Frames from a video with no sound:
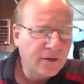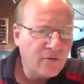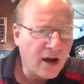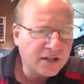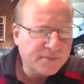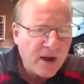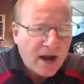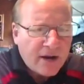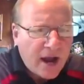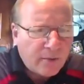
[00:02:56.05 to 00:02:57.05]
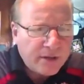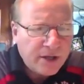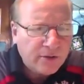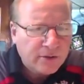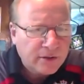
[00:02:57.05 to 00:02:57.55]
Roz Brown, how are
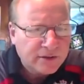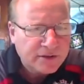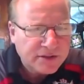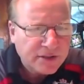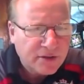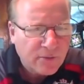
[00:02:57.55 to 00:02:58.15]
you? Good to see you.